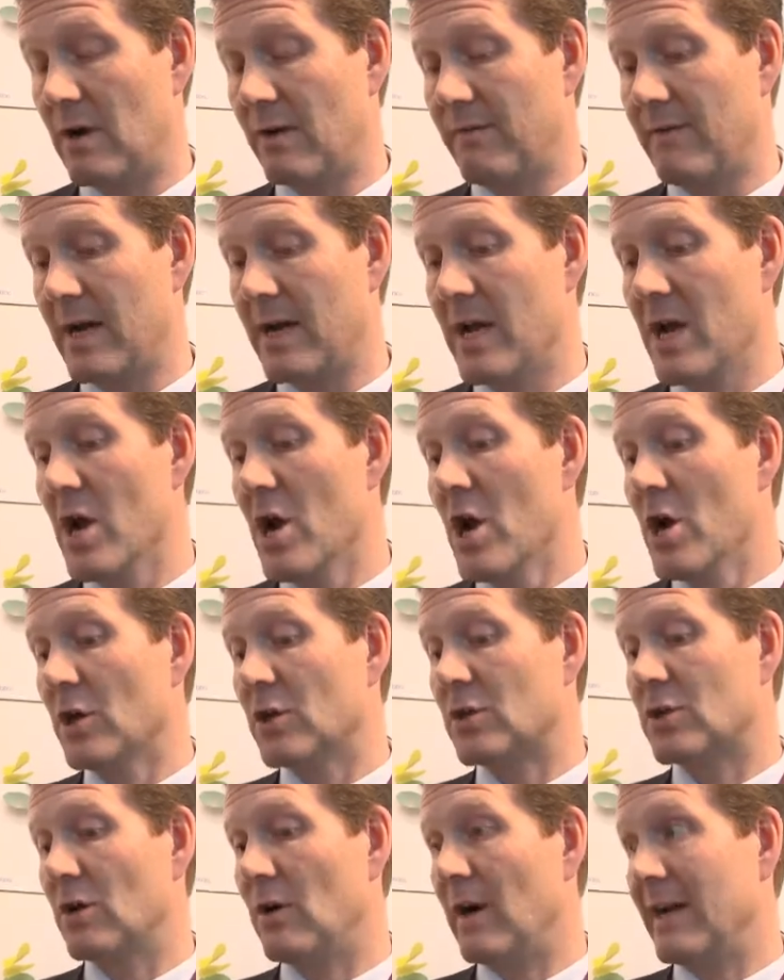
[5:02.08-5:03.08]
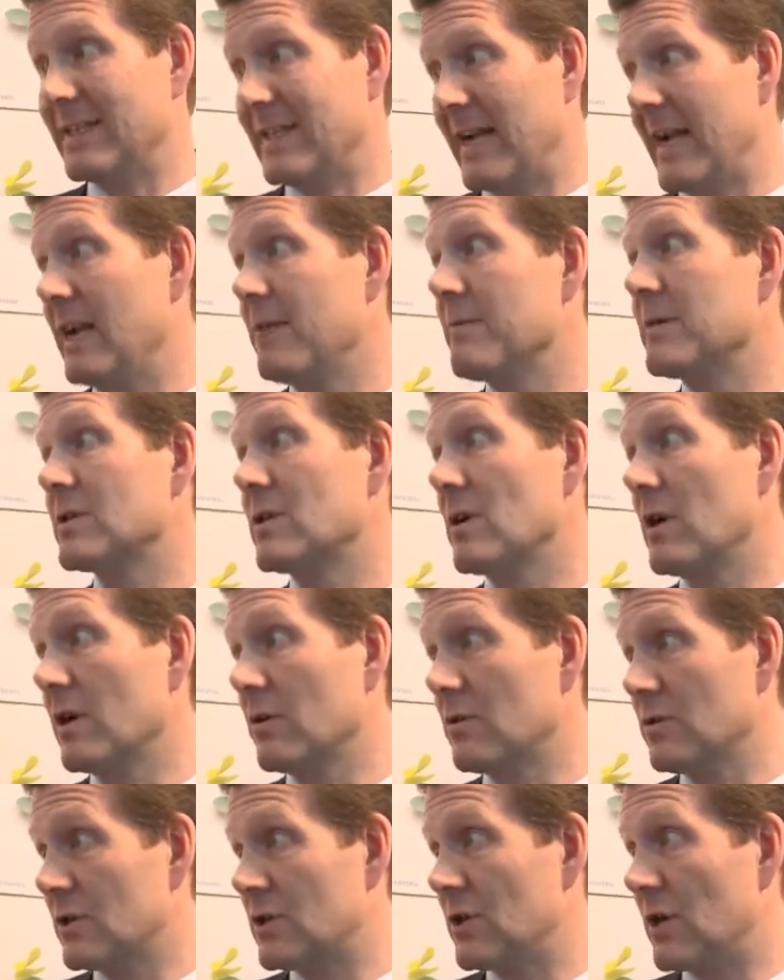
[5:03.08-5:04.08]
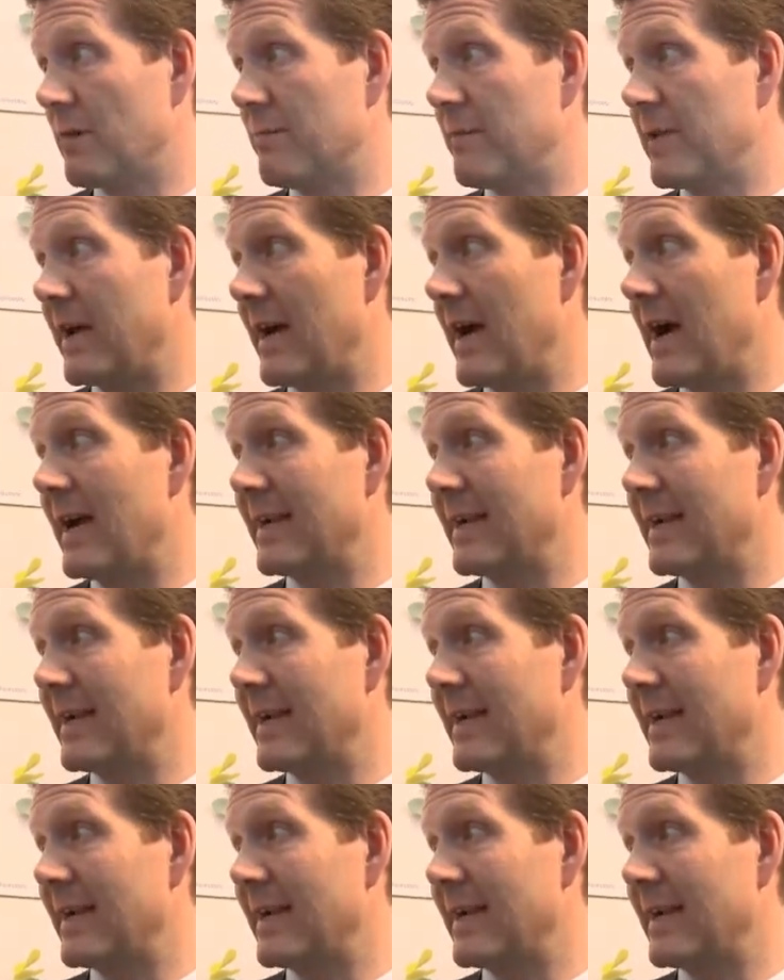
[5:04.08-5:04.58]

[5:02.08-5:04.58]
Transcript: on, right? So Itanium has done a good job there.